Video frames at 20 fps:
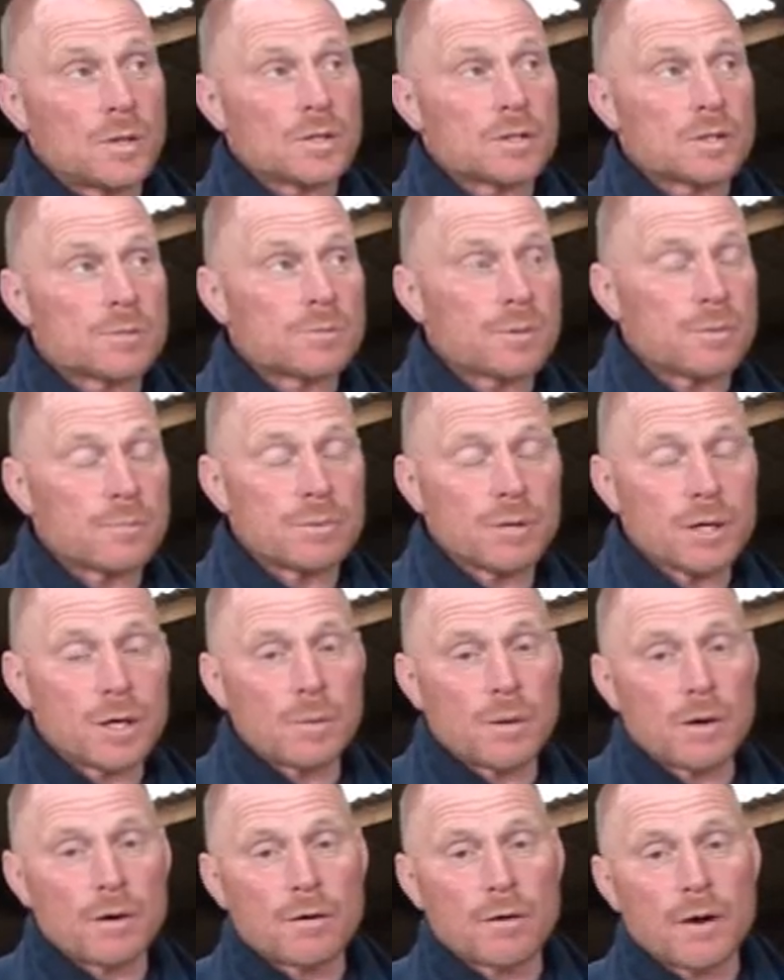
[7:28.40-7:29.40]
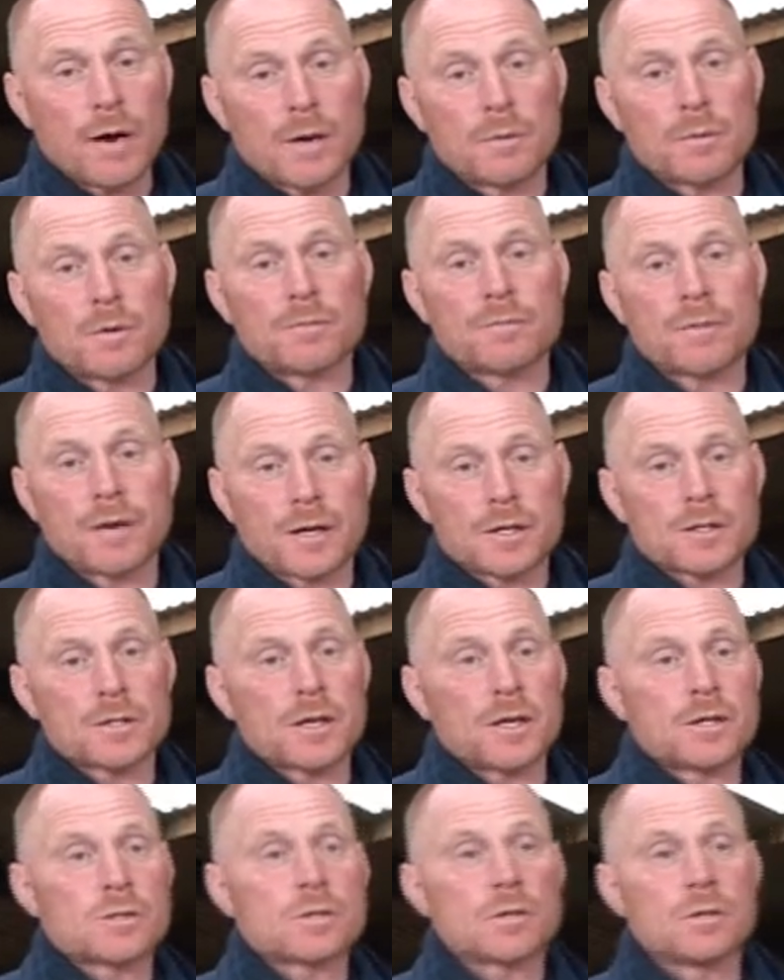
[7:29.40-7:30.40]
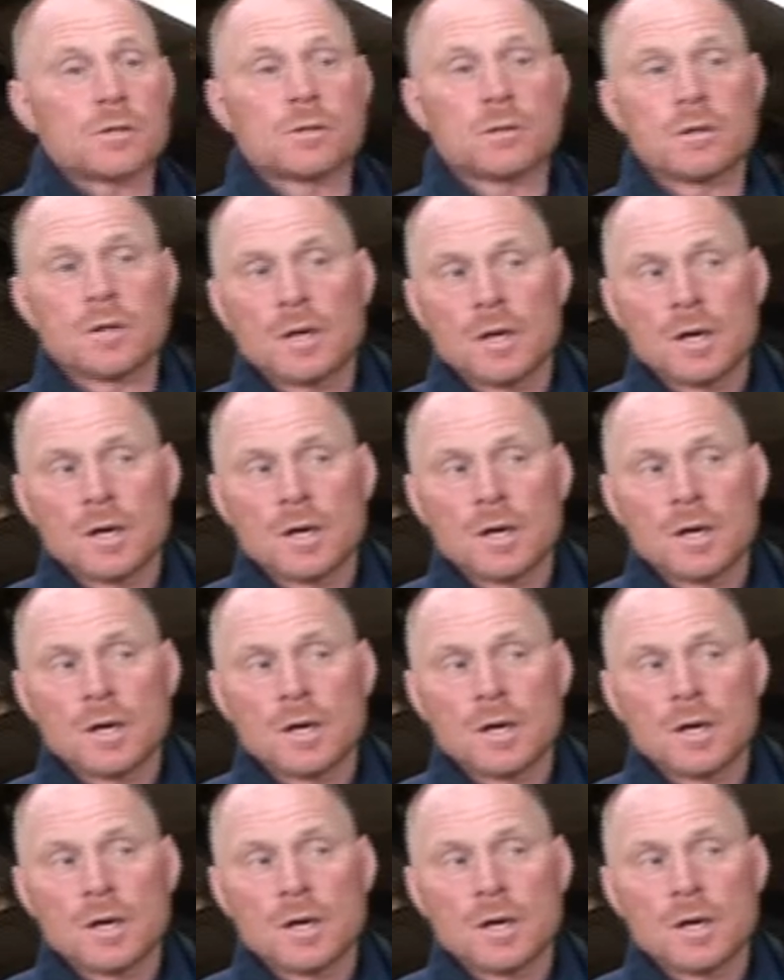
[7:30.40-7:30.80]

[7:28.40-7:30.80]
This has been pretty well cracked with vaccination.